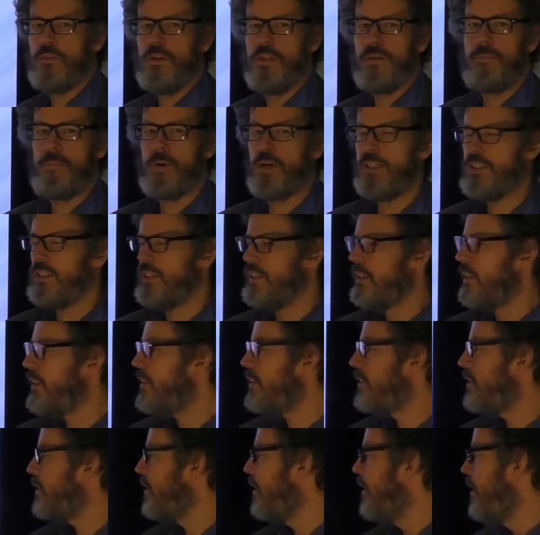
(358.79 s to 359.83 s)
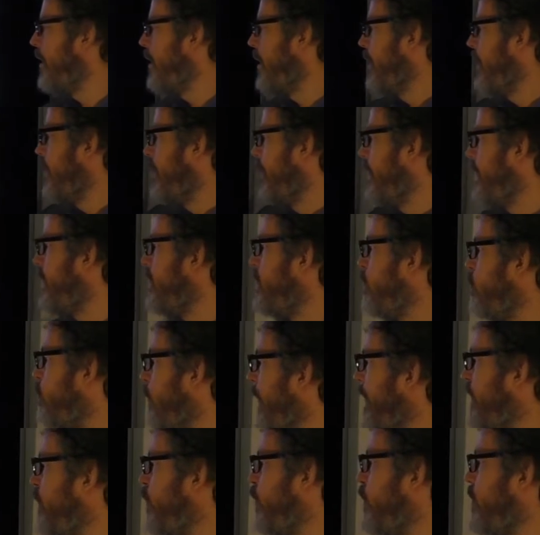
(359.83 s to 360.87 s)
for the prisoners is
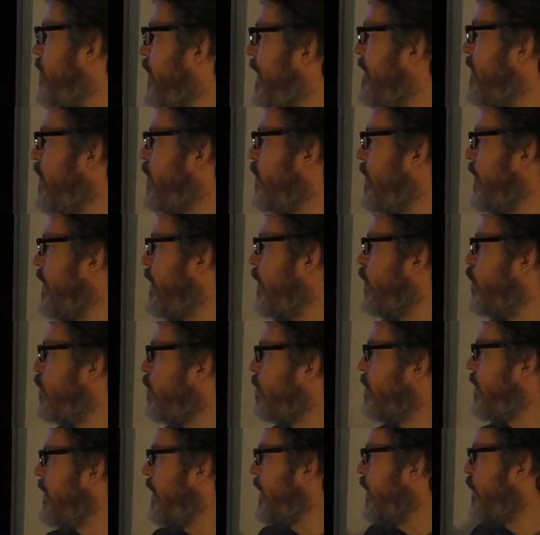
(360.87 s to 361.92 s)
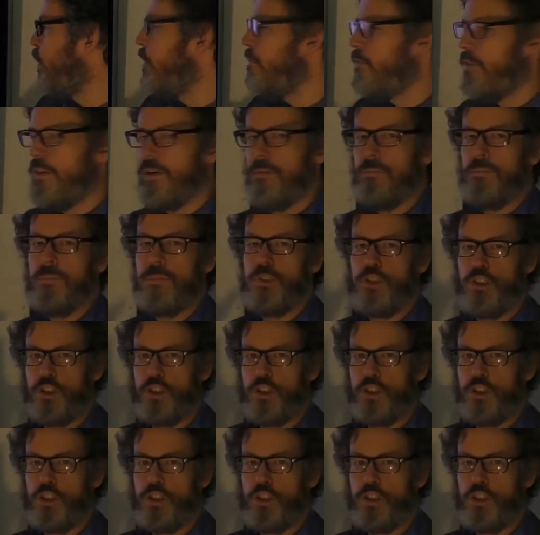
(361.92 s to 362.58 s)
which strategy should each of them